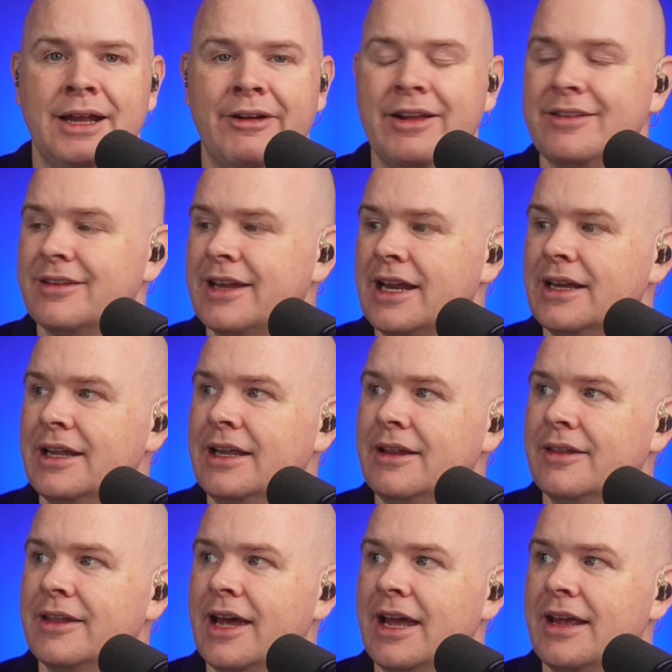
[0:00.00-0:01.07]
Now,
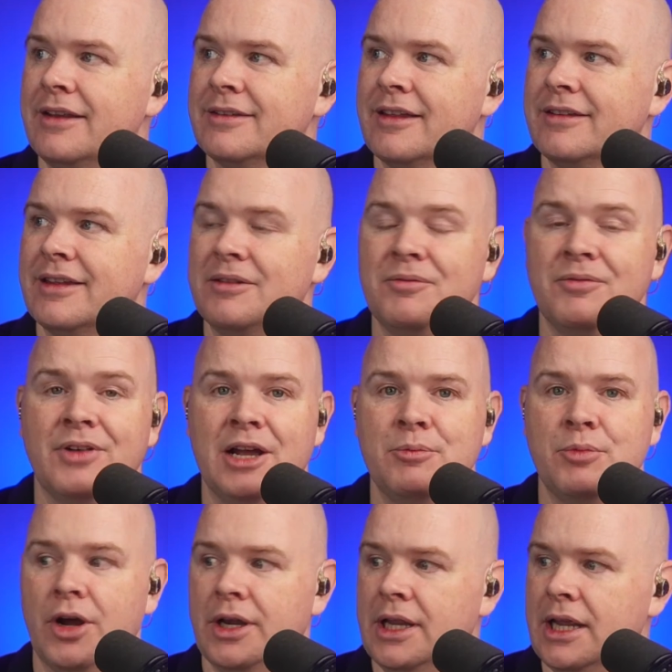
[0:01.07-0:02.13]
incidentally, there is this
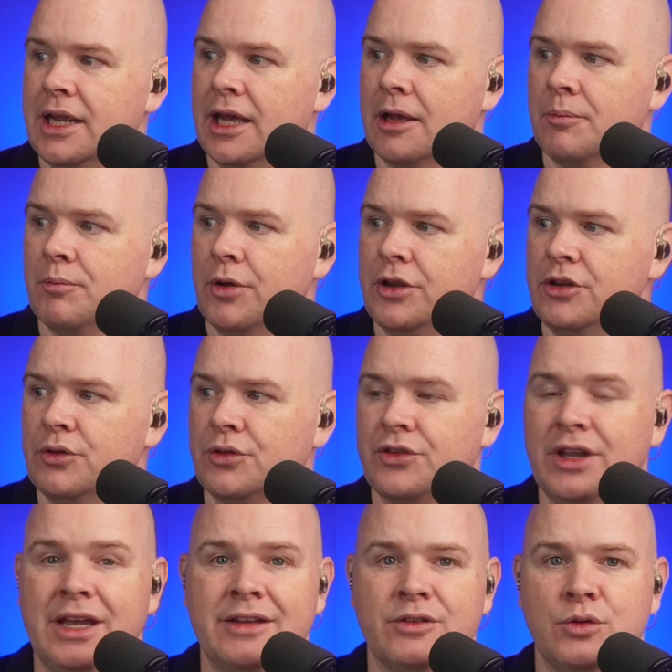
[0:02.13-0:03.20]
invite button here, but you'll
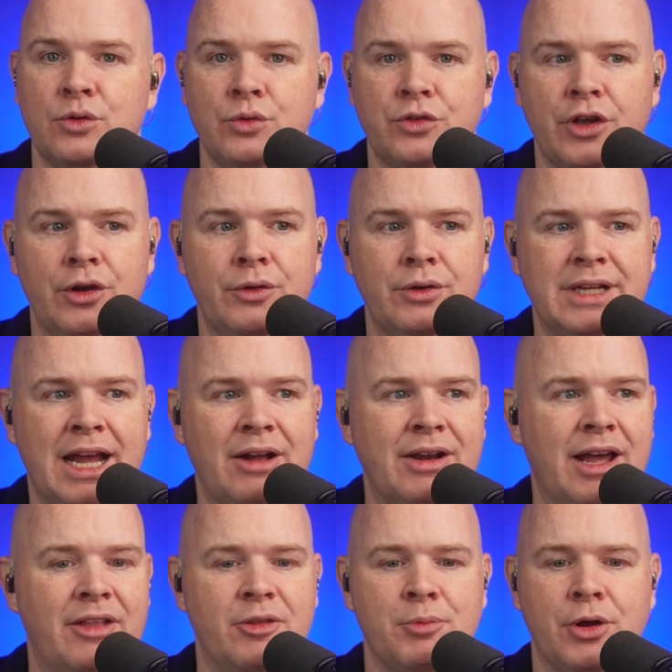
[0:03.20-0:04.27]
see it also
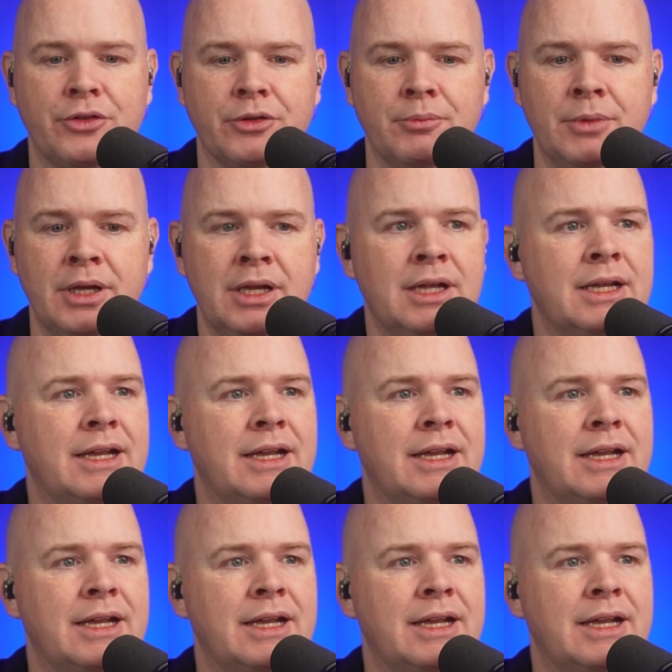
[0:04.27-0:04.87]
down at the bottom.